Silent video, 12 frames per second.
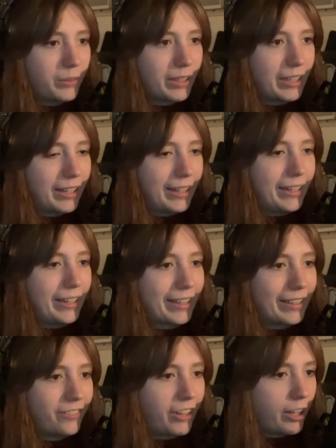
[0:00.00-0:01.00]
think you can
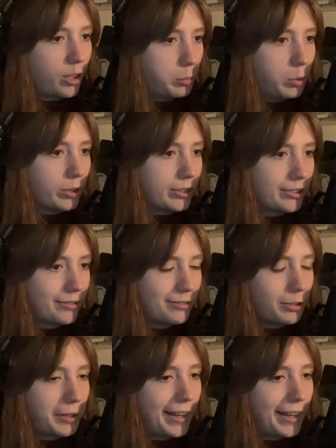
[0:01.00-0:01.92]
hide? I can teleport.